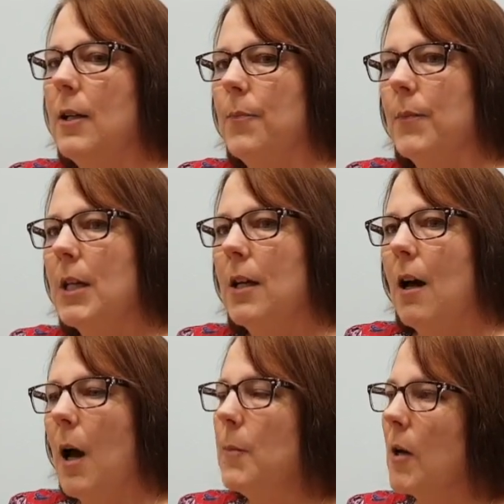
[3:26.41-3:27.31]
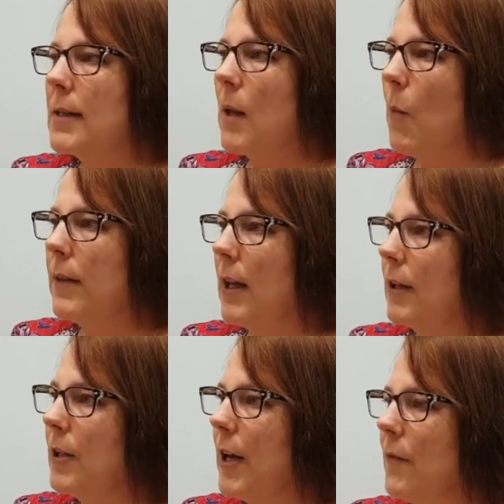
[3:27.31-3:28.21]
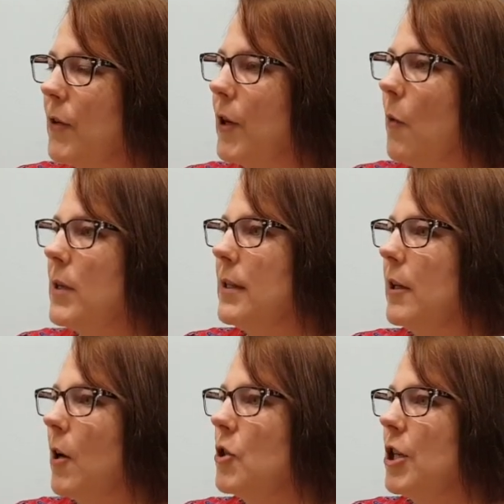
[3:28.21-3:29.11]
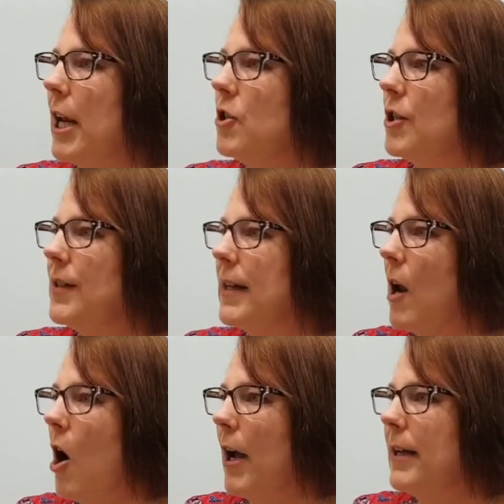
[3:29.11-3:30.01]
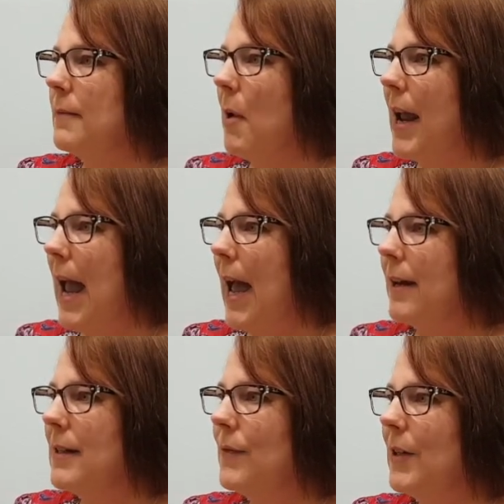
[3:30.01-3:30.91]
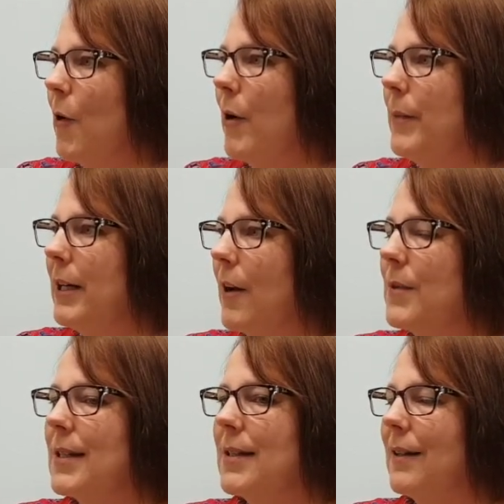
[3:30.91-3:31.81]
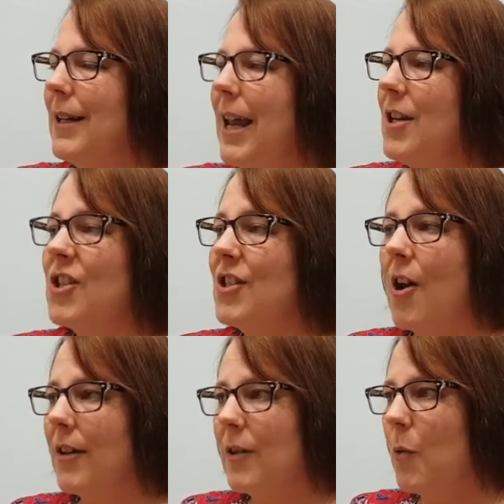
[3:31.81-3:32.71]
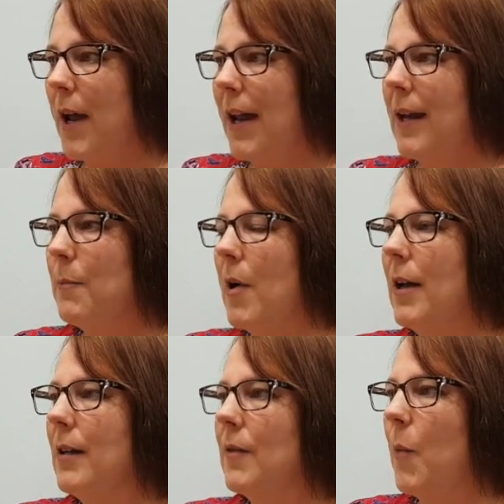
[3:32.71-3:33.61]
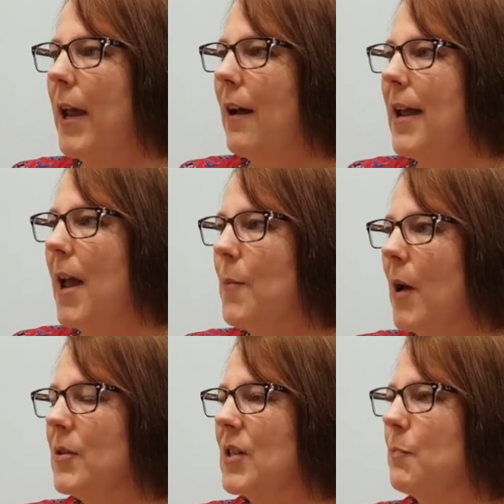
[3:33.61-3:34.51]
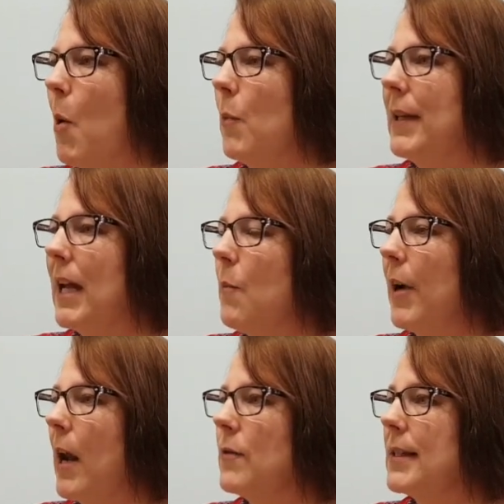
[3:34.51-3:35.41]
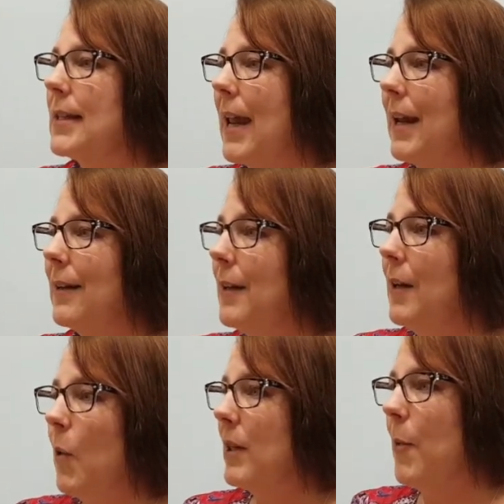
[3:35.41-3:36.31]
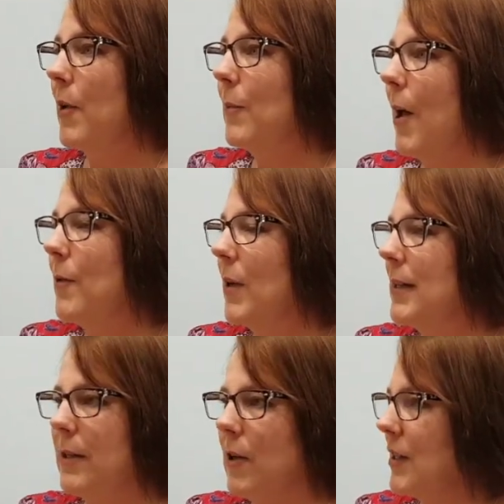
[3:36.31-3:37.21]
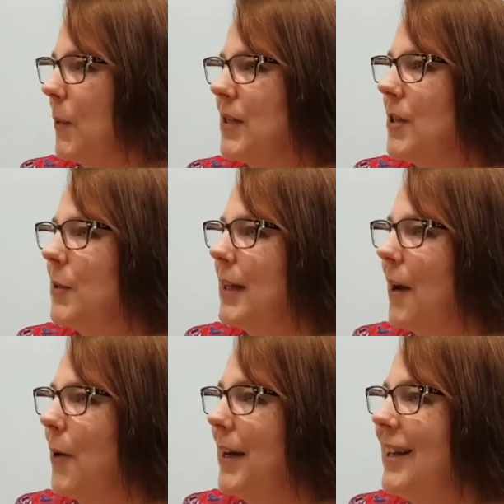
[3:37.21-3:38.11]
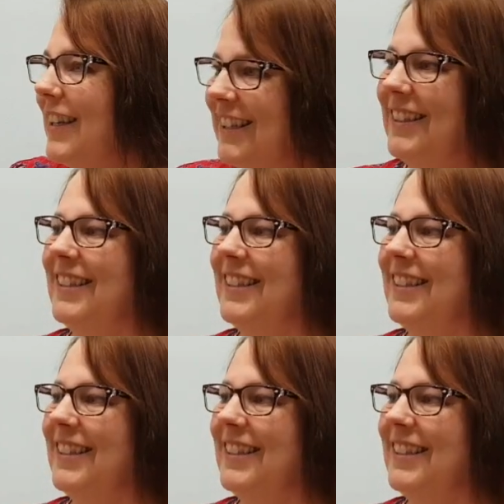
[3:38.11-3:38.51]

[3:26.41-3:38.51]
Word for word: Um, I'm not someone that could ever go into negotiations and hide my hand, you know what I mean? I'm just, it's just not the way my, the way I am. I just probably come right out and say what the bottom line was and you're not supposed to do it that way.